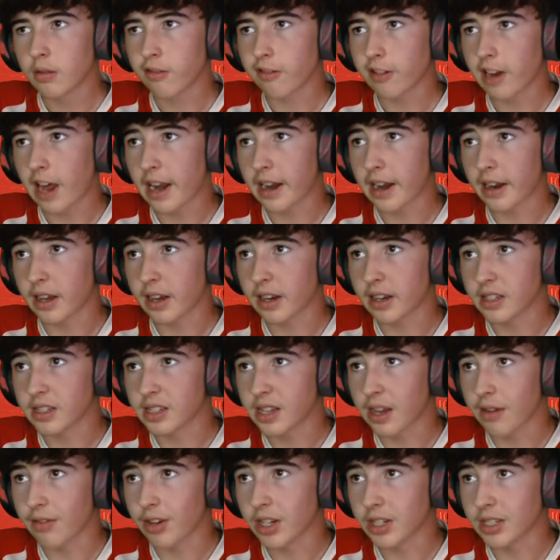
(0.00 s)
Flanagan is
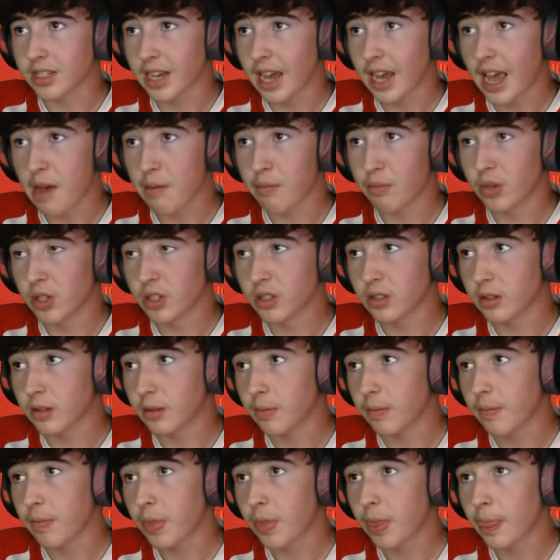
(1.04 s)
giving it to Embleton.
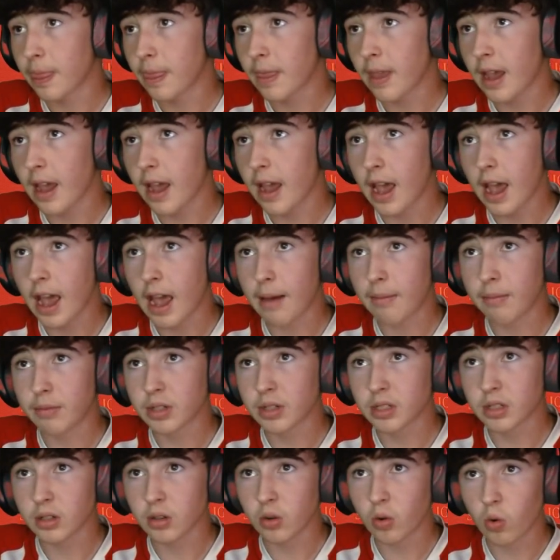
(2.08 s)

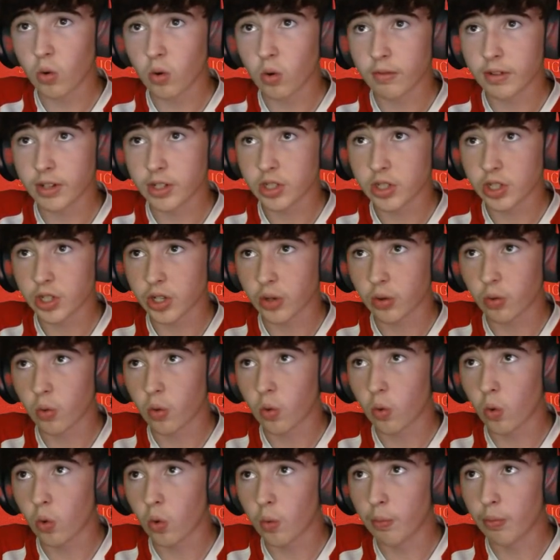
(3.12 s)
Embleton over to
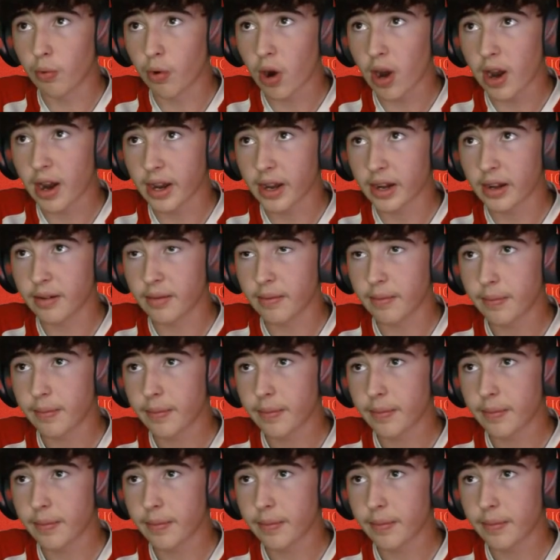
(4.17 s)
O'Brien.